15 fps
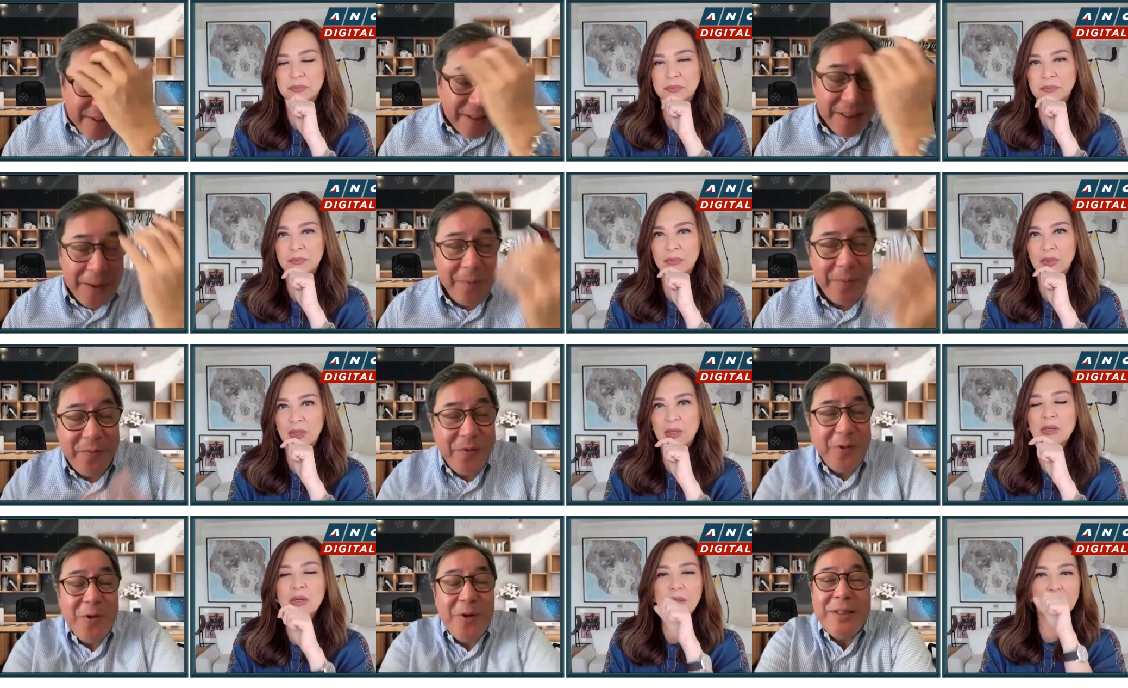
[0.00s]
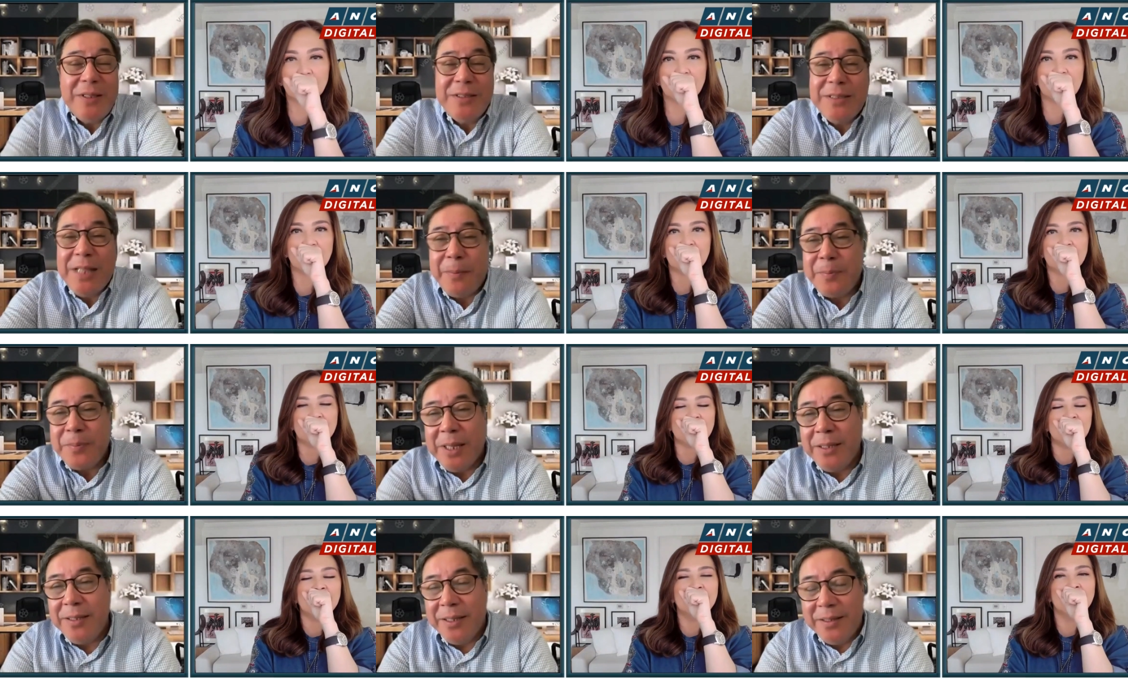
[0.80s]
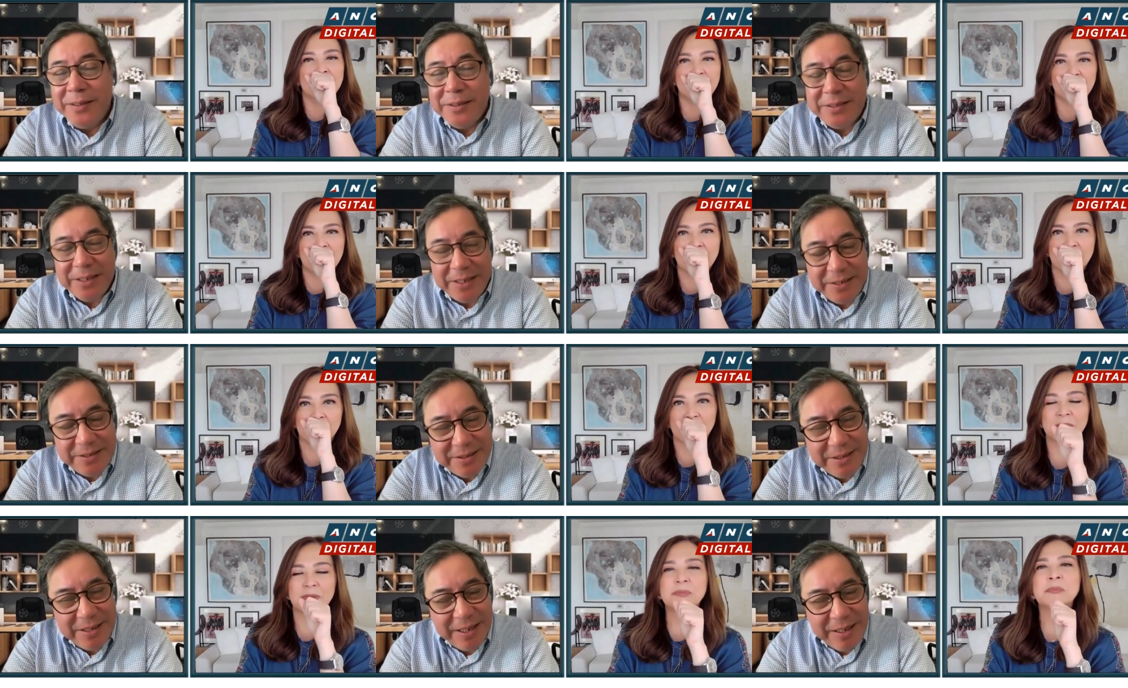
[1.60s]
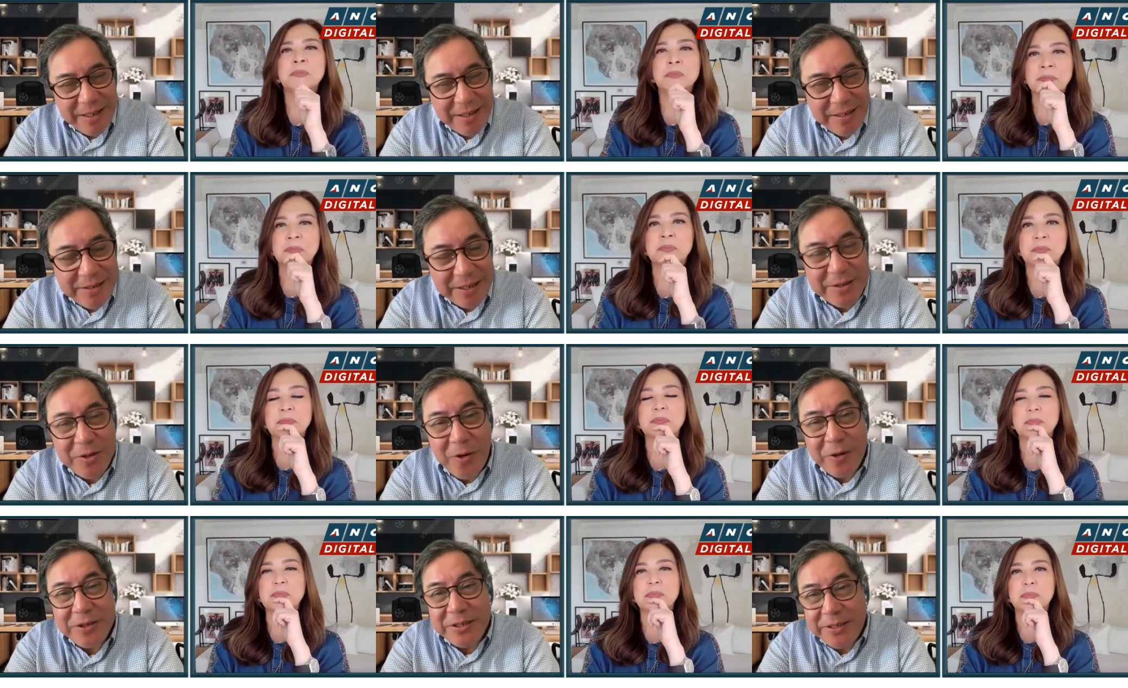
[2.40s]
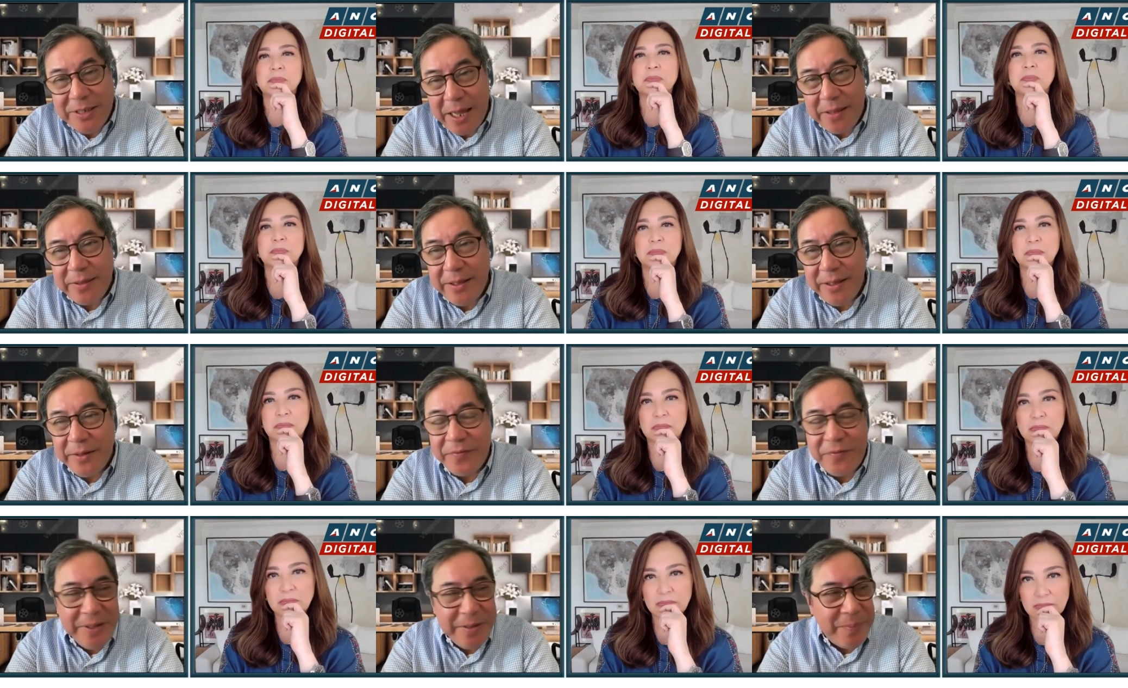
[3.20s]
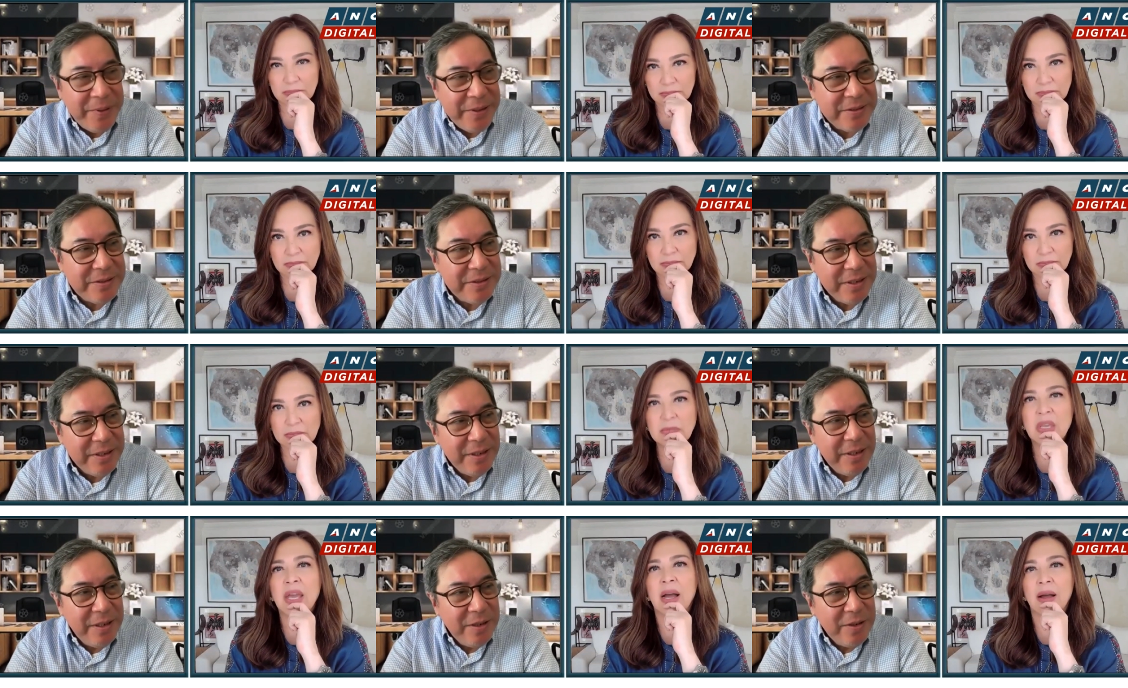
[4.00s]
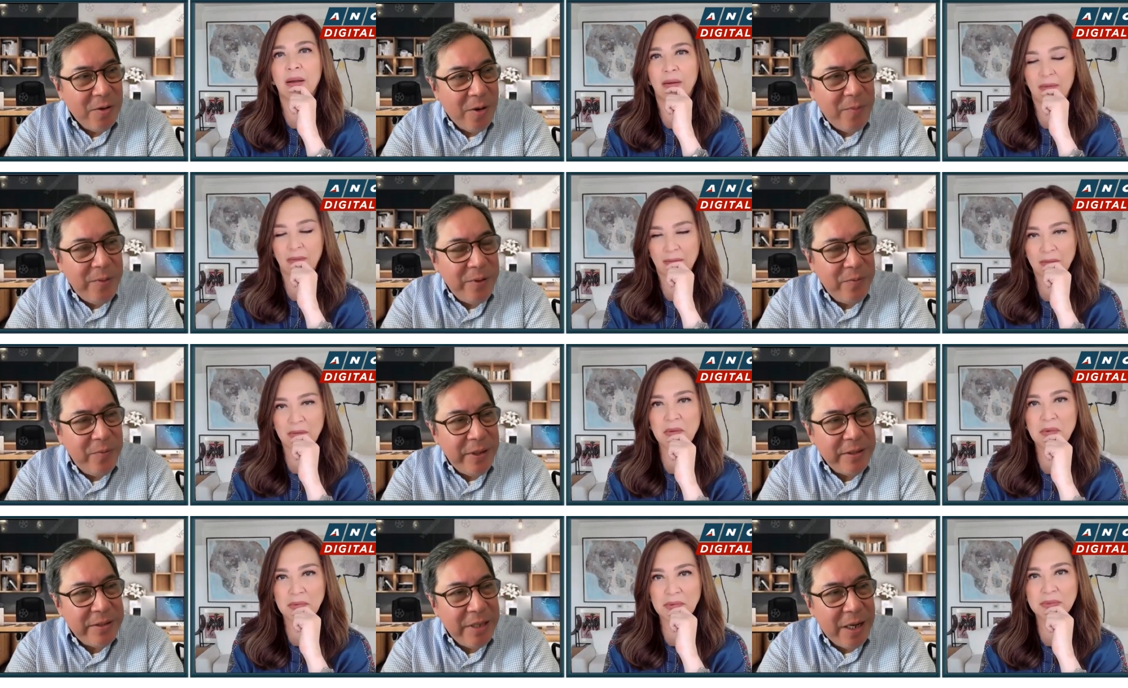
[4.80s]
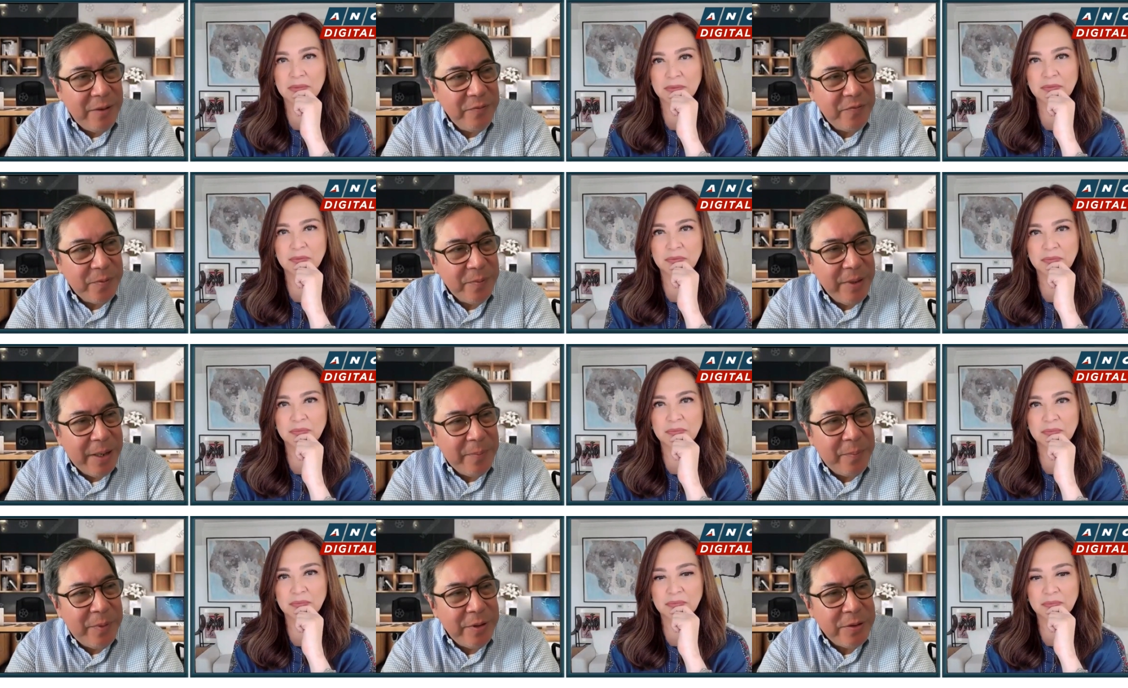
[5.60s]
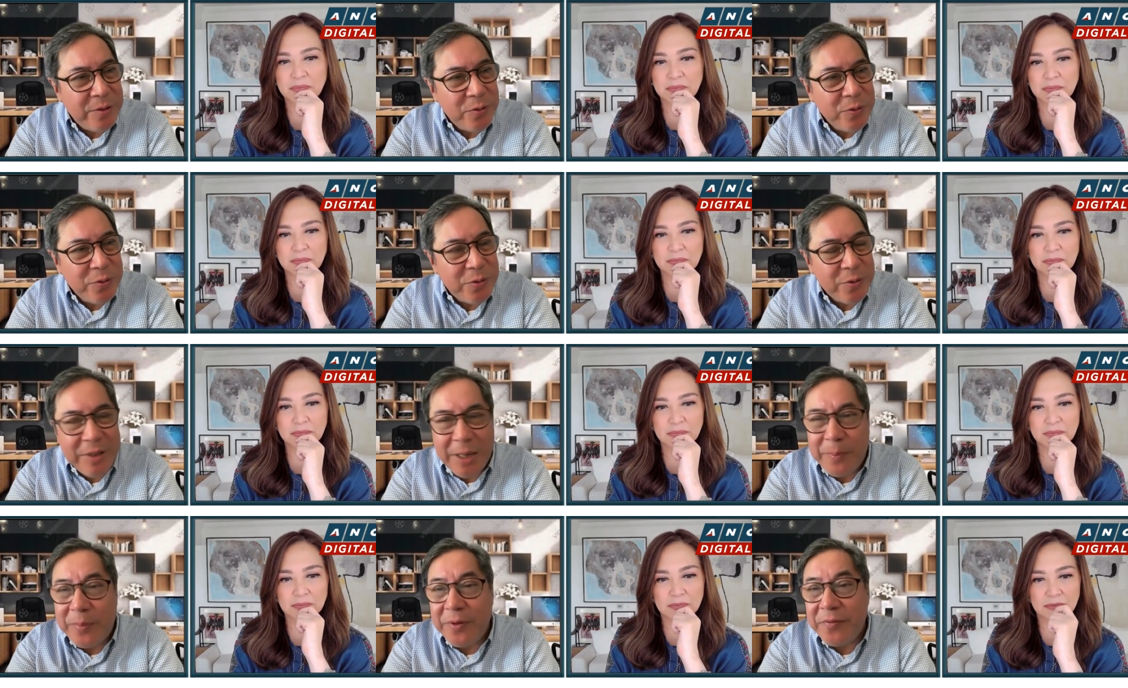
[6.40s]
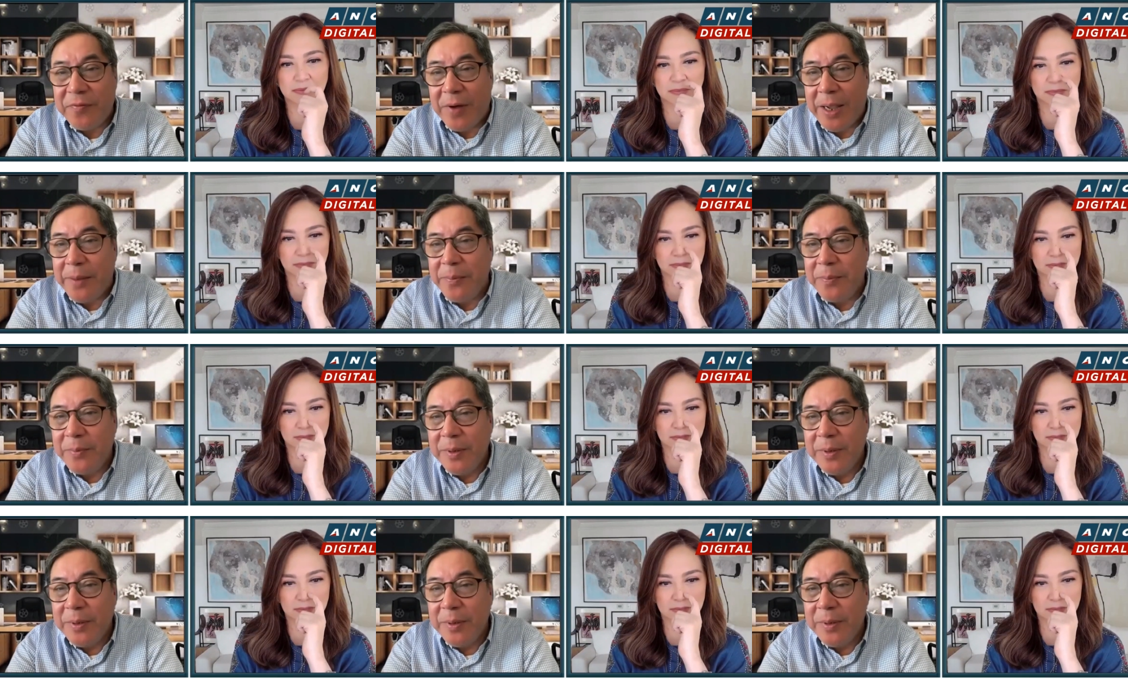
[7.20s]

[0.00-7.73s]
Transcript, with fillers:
Speaker 1: the, if you look at the top 10 illnesses that cause death in the Philippines, yeah. COVID went down from number two to number five.